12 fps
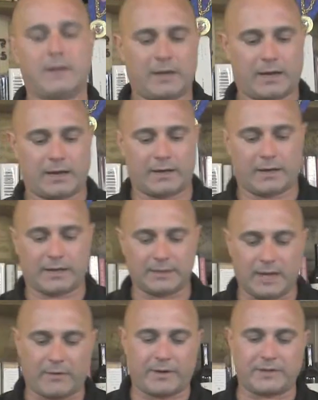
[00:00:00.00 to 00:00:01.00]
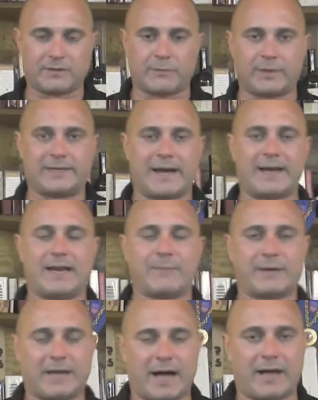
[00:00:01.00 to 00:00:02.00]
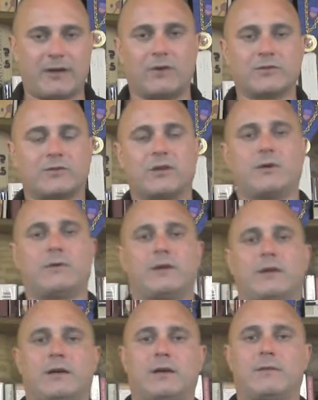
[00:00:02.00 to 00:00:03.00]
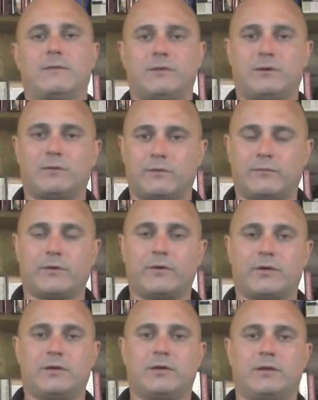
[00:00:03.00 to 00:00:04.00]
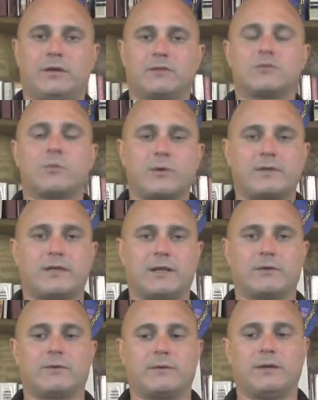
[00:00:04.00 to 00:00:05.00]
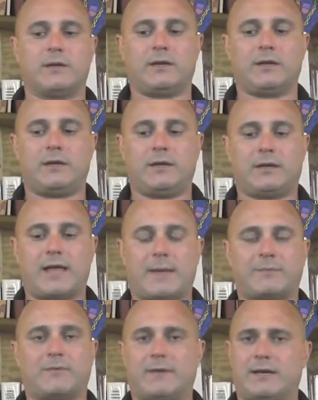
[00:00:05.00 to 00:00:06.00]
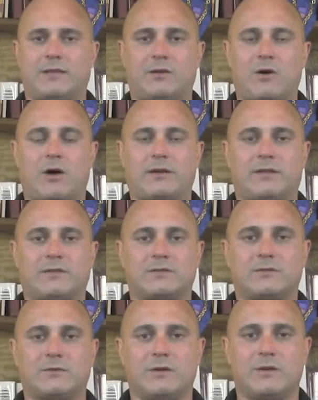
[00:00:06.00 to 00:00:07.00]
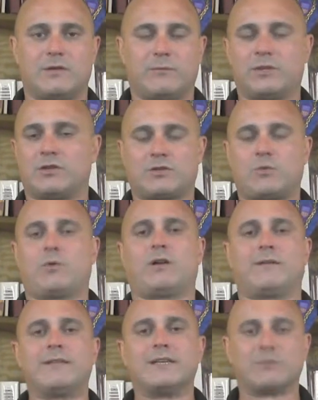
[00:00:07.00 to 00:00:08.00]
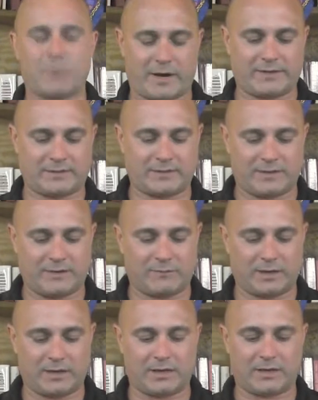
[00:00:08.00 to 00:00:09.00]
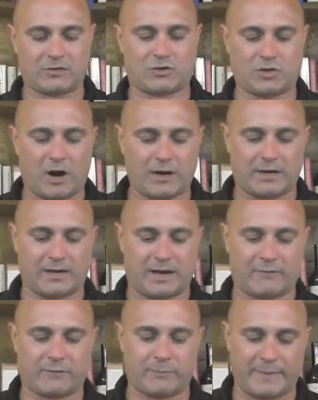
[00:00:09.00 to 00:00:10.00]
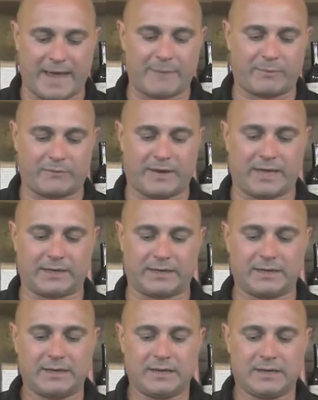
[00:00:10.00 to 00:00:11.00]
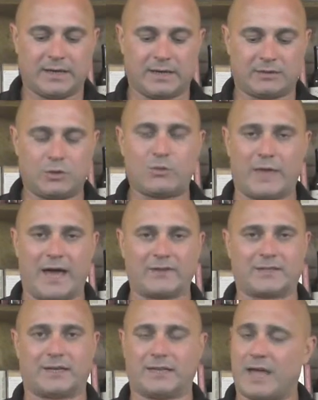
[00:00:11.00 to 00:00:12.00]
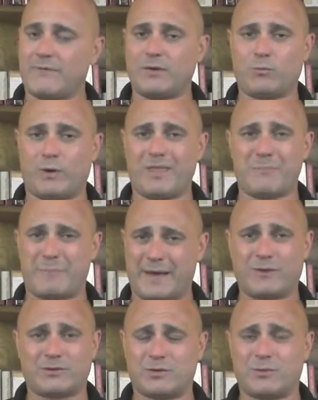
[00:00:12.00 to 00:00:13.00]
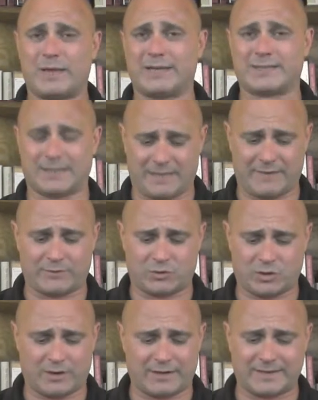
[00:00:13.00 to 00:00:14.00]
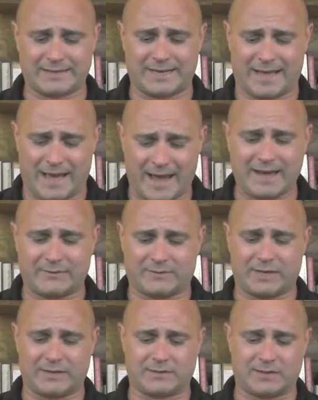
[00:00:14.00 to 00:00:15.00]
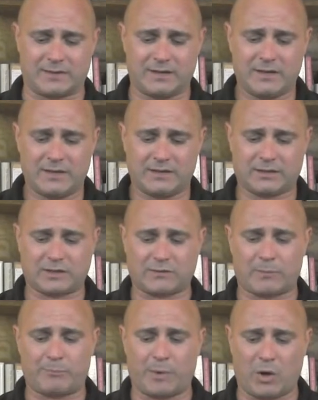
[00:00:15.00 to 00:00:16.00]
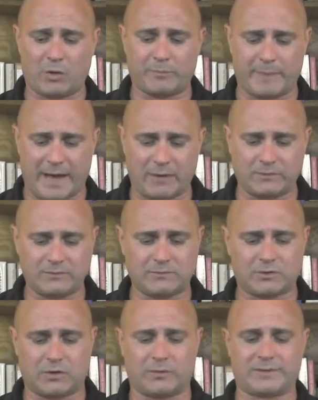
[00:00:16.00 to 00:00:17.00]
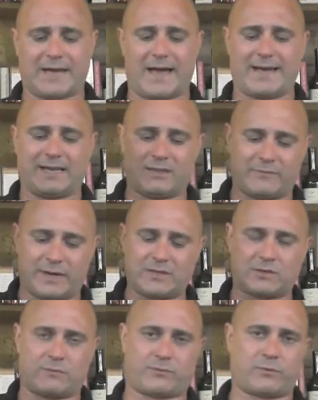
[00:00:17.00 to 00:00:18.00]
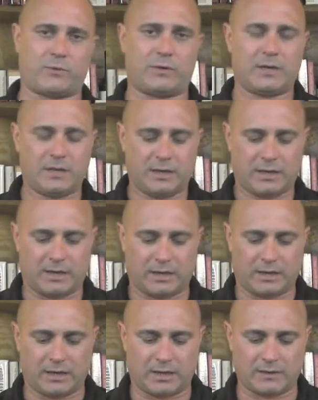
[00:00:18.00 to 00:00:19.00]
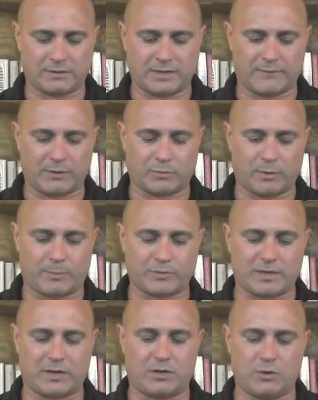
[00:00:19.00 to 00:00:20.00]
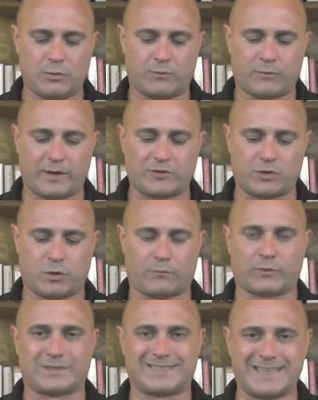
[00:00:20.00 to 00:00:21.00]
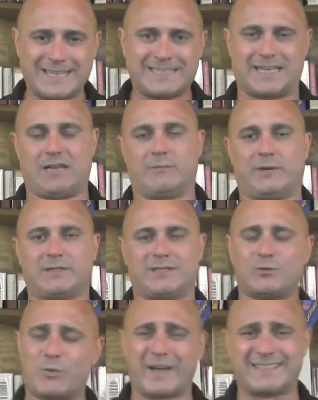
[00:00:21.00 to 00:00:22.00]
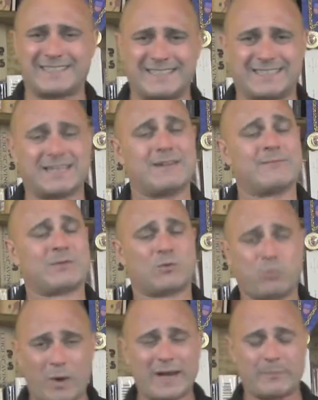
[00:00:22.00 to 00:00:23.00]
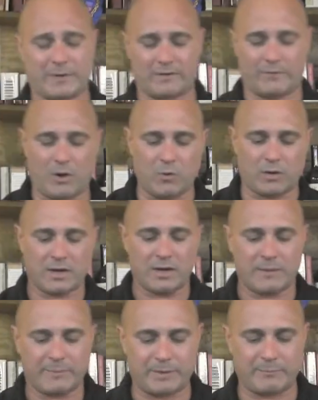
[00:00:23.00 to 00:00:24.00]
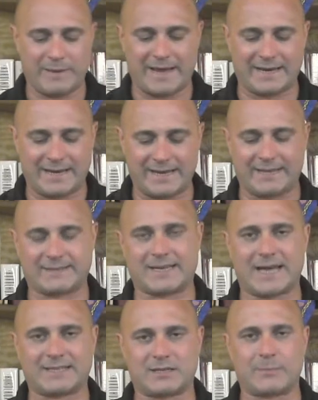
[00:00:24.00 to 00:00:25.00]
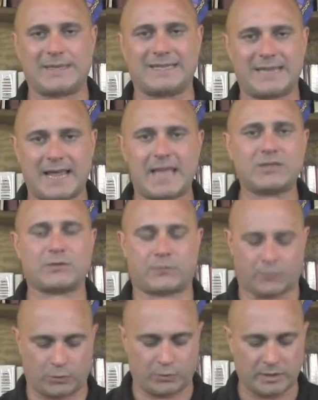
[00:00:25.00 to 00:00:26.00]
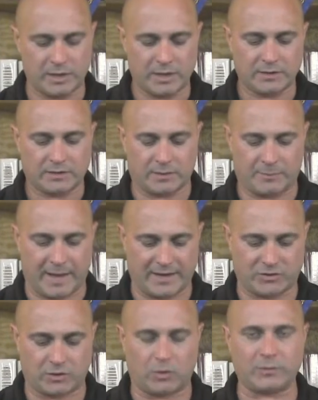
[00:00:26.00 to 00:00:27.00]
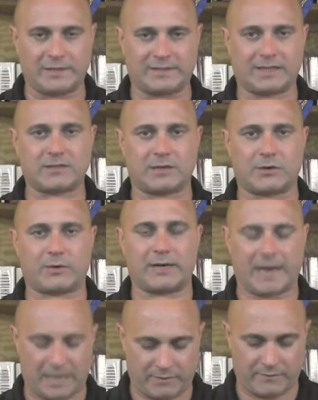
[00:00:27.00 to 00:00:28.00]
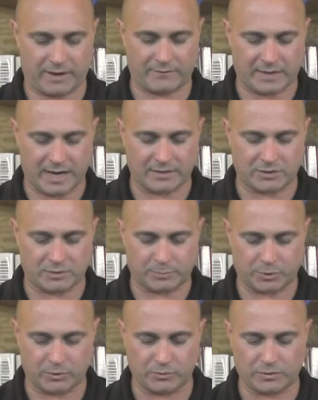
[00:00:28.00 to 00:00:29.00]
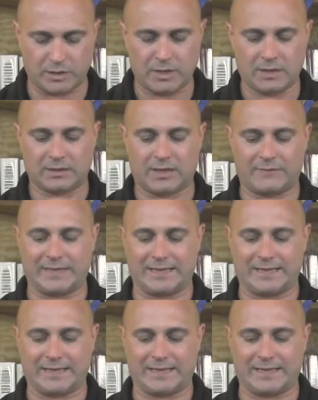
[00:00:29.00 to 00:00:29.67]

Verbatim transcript: And uh, Larry is a very dynamic guy, also, uh, you know, very good uh, storyteller, and he captivated the audience with the story of these wines this evening and his Chardonnay from Napa Valley, uh, 2011, one of the better 2011 Chardonnays that I have tasted. This is from Bald Mountain, so it's high elevation fruit and uh, 73% new French oak for 16 months. This wine sees quite a bit of oak, but man, it has got some intense fruit to match it. Only 695 cases produced. Lovely